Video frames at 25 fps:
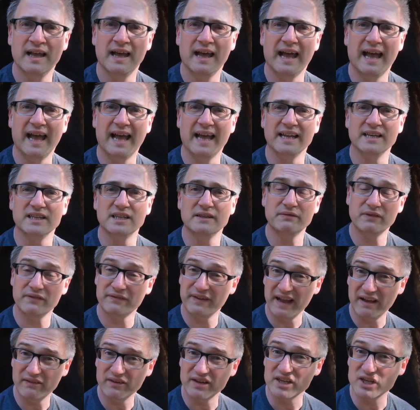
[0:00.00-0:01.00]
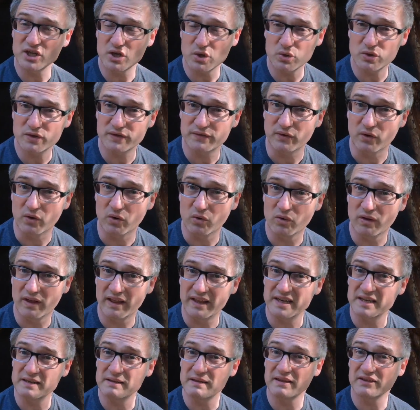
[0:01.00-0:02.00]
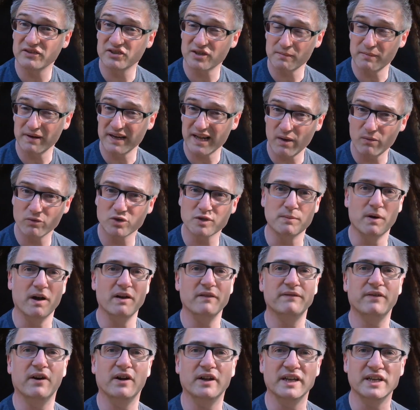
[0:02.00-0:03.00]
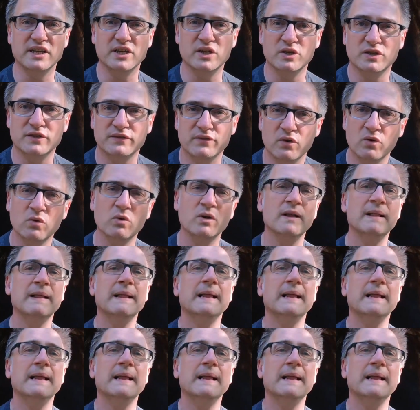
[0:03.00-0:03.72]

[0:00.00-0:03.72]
And if you found it useful, and somebody else might find it useful,